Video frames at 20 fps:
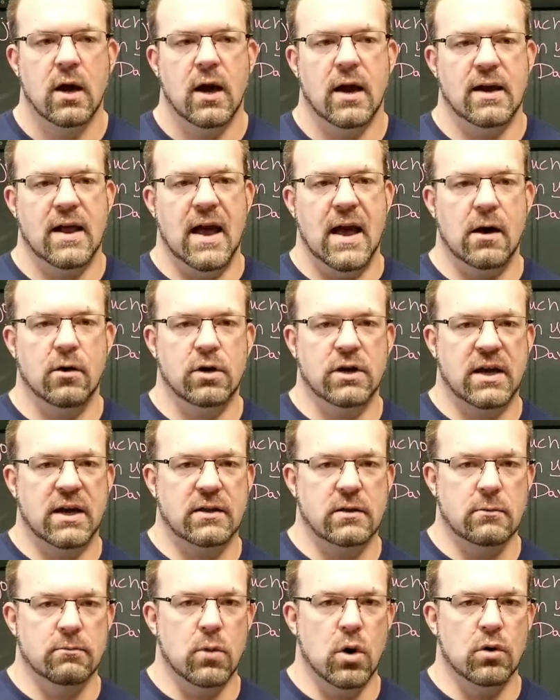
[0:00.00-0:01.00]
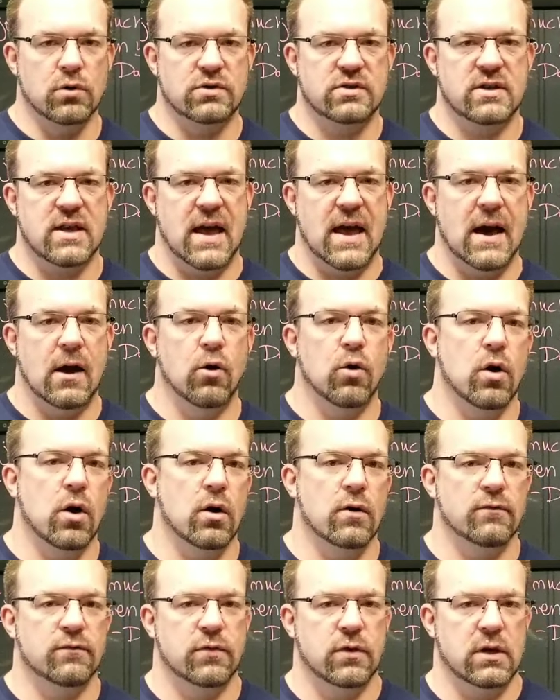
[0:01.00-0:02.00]
and how to get the most out
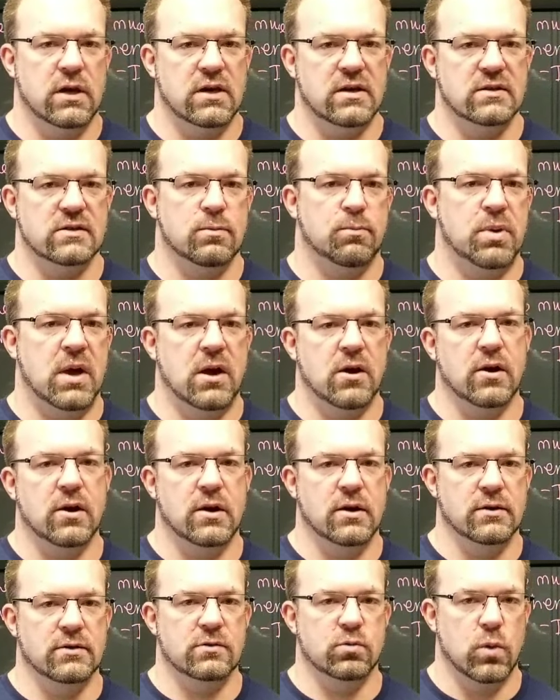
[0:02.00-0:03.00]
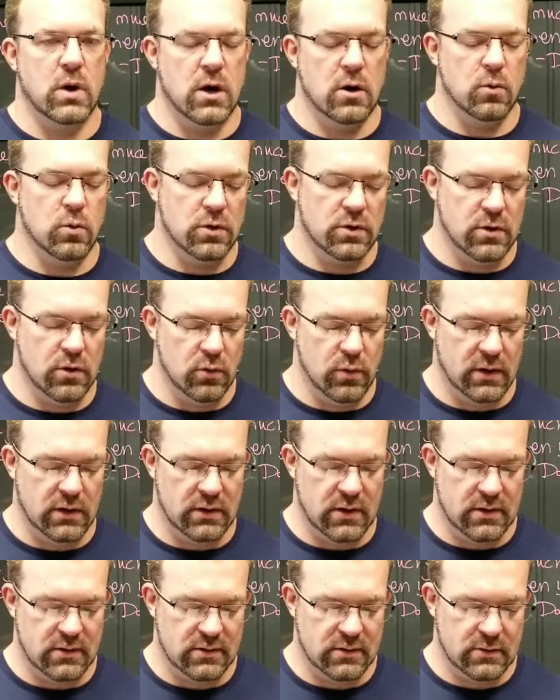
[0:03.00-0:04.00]
of these periods where we're doing
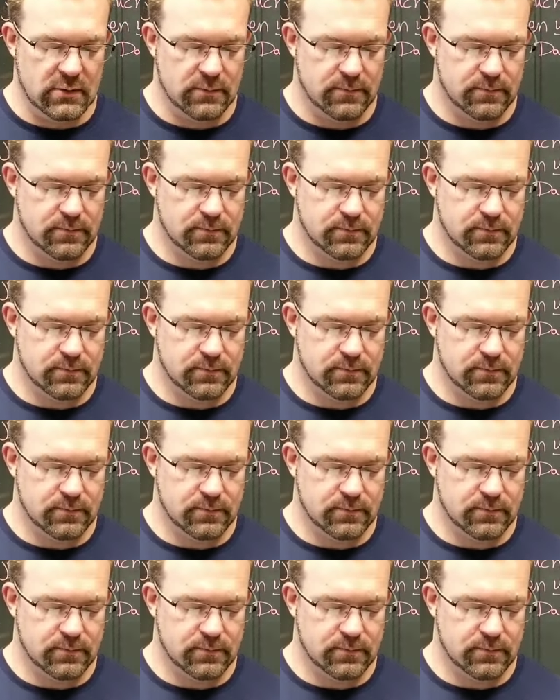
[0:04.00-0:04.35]
this.